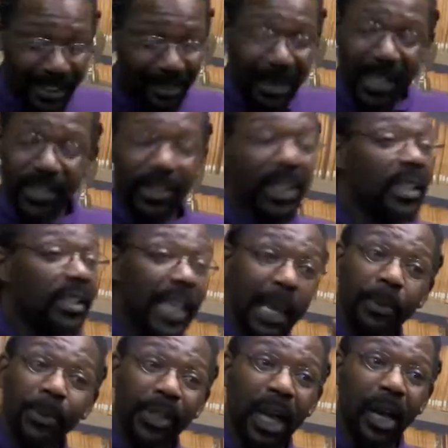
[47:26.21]
major in
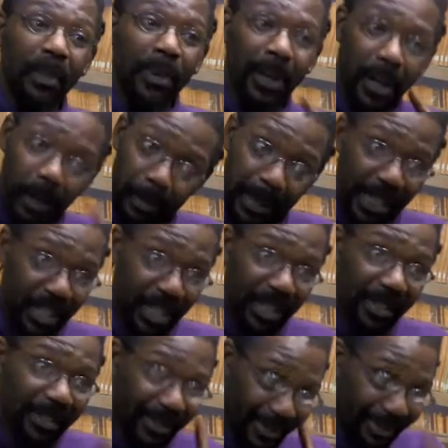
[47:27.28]
tabletop
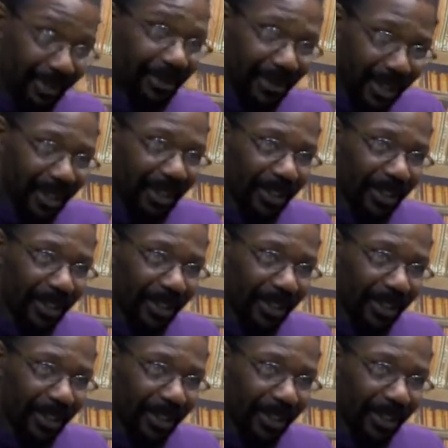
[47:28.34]
RPGs. You know,